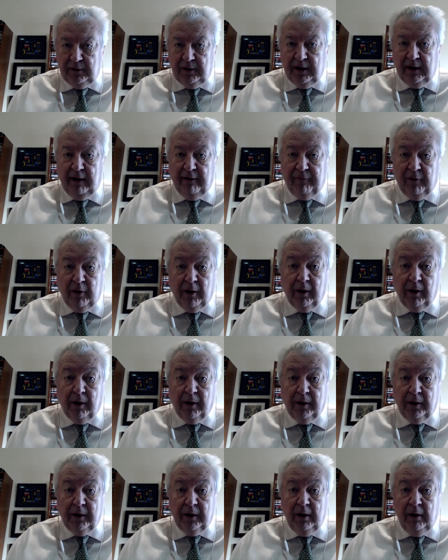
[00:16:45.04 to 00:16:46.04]
that I've
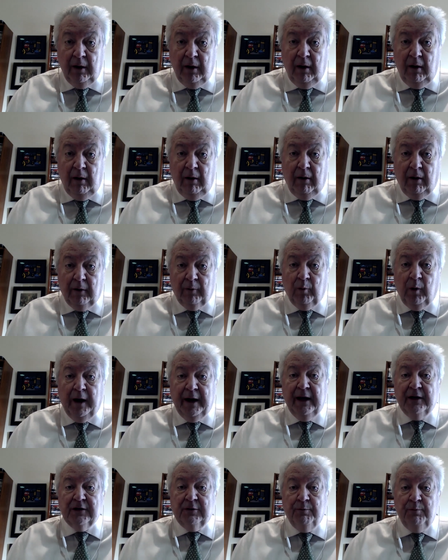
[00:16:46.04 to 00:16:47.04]
heard on what
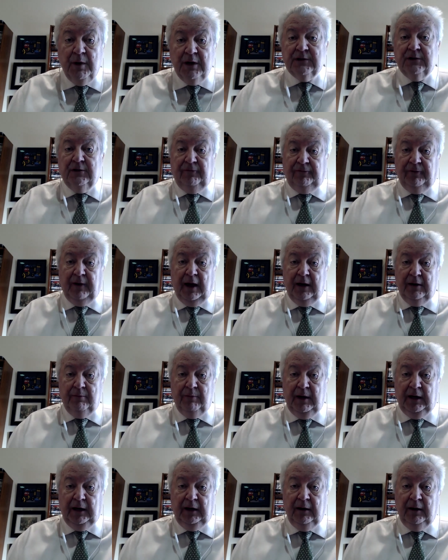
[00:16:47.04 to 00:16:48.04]
has mystified
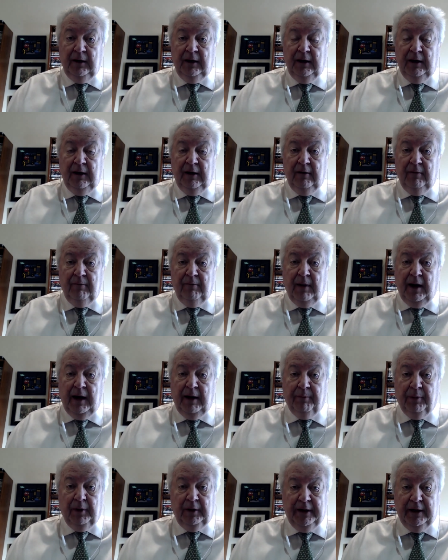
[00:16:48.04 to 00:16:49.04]
me, my
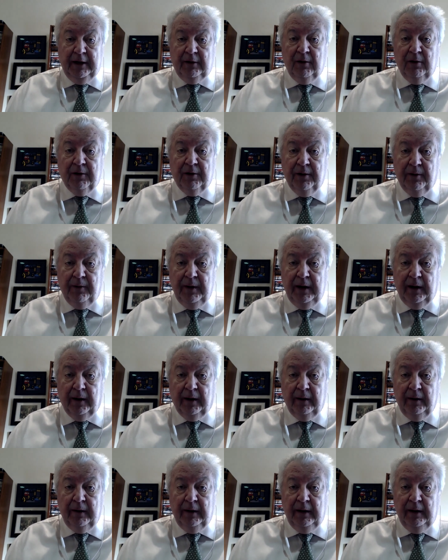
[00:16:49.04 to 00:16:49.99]
political career.